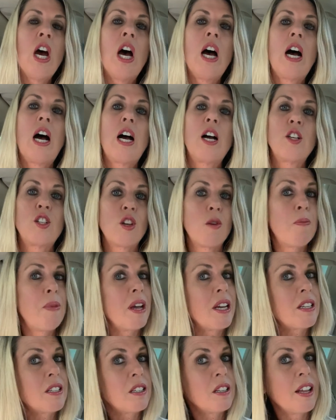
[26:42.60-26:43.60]
Uh, so
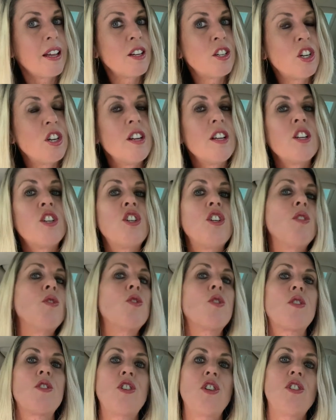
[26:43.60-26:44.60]
pixelation issues
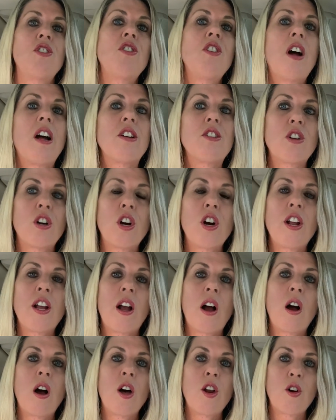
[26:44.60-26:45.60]
are just not turning
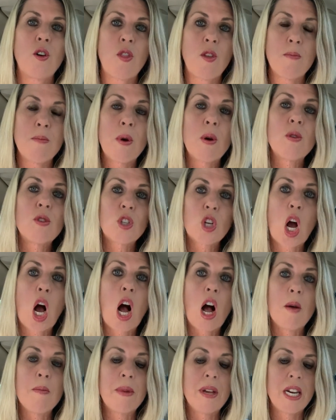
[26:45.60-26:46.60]
on are the most
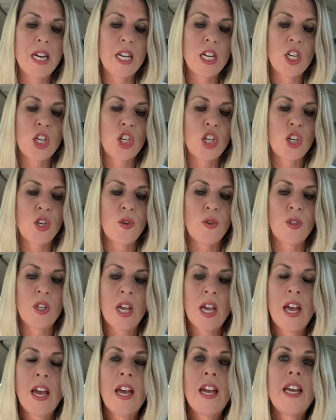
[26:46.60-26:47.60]
common issues.
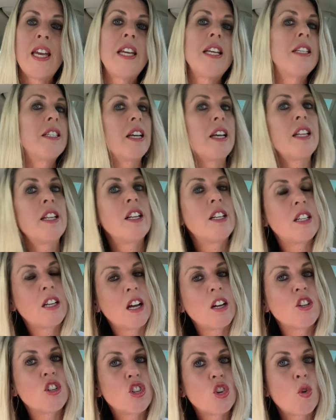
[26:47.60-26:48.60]
He said the
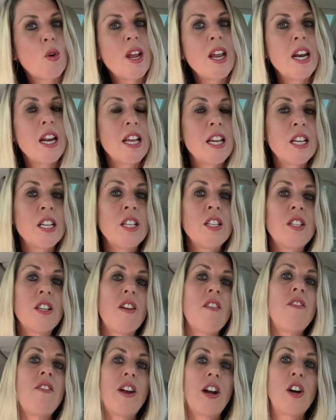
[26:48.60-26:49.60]
touchscreen is
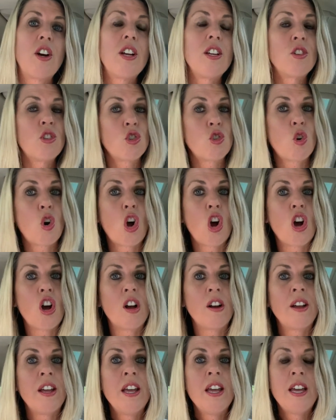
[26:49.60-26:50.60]
very
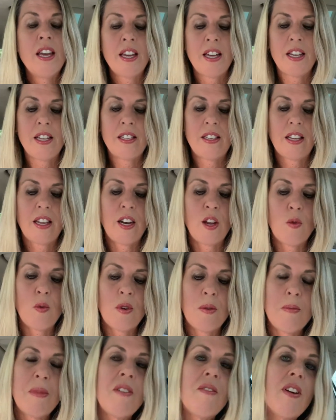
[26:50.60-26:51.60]
strong. He said it
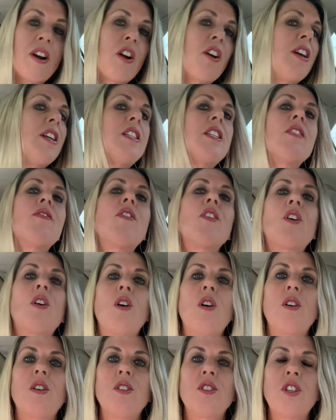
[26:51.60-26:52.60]
would be very
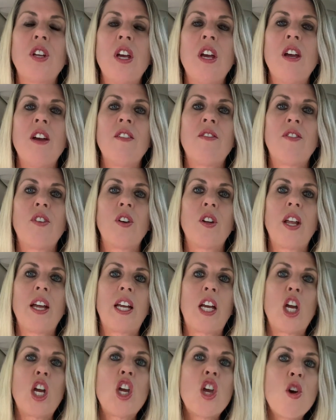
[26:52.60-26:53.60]
difficult for like
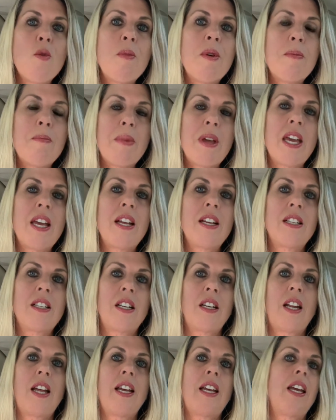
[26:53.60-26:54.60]
a human being to
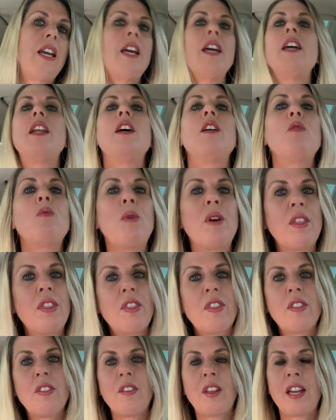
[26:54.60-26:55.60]
like hit it with
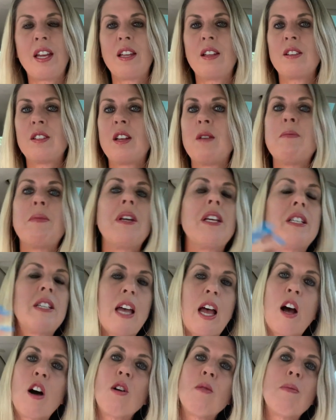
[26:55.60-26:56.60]
like somebody's
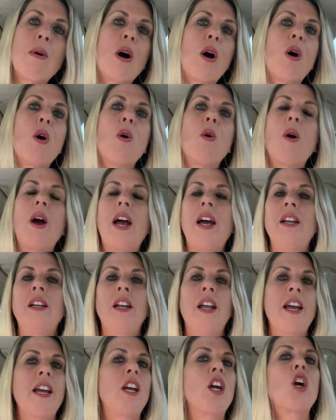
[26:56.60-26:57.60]
elbow and
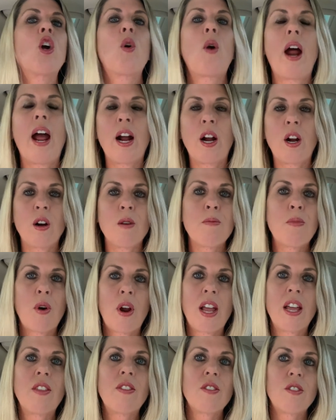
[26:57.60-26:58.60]
like crack or
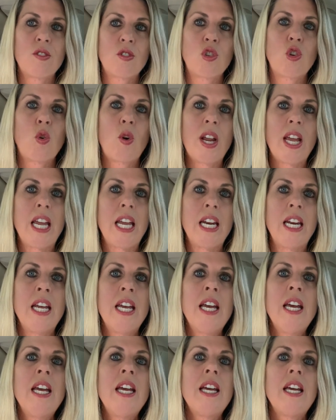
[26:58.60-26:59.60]
break the screen.
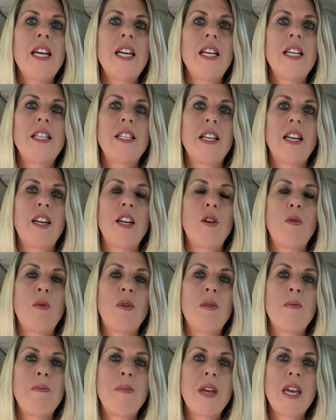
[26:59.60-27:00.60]
He said it
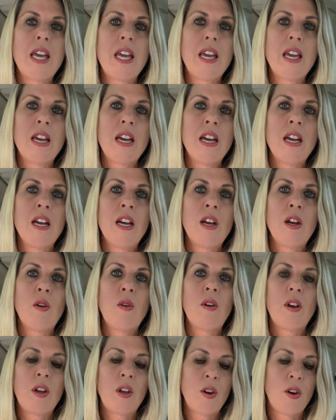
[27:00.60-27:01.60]
would be
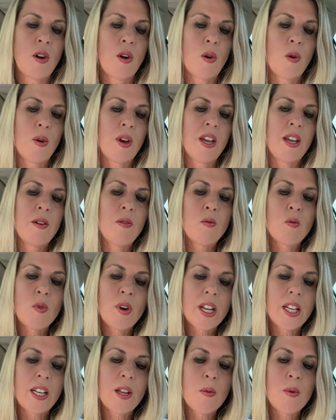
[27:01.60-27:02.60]
you know, it
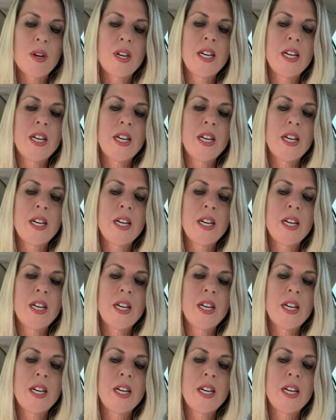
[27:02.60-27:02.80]
really would